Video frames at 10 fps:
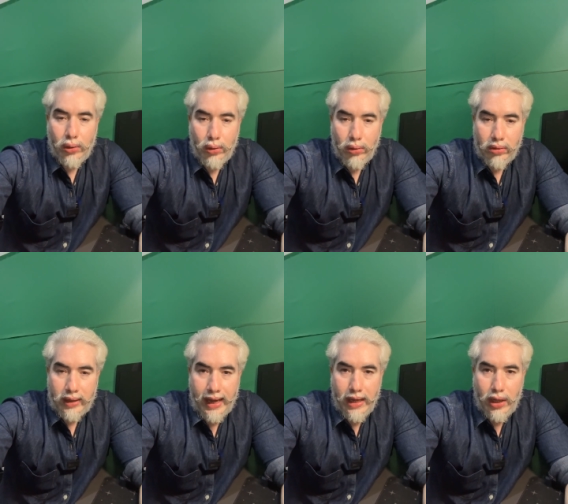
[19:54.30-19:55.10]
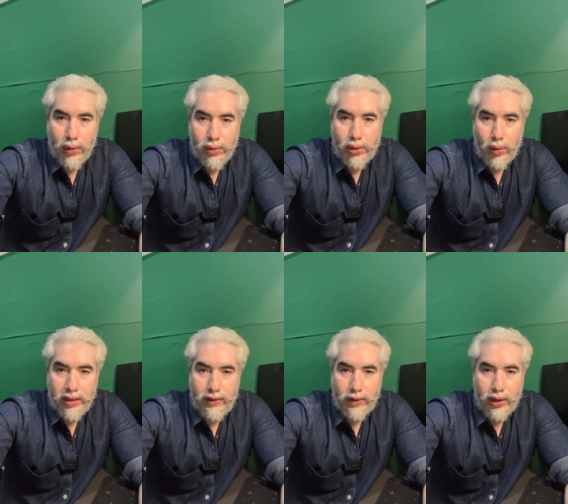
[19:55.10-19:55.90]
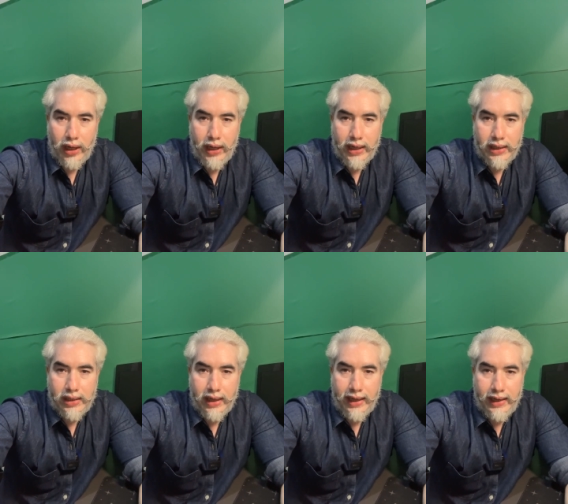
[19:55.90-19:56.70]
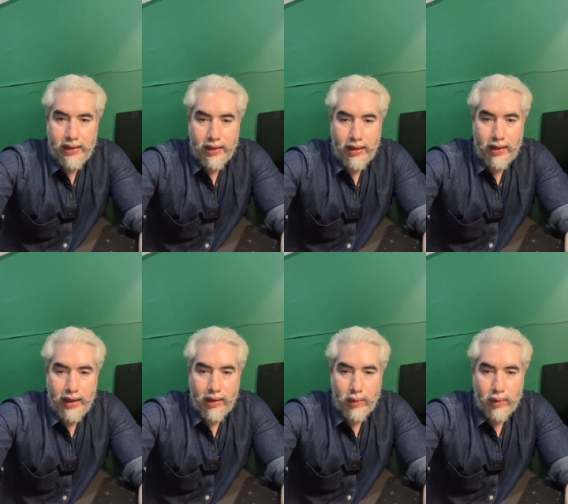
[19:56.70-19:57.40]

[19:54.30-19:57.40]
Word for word: so thank you so much for joining us guys uh,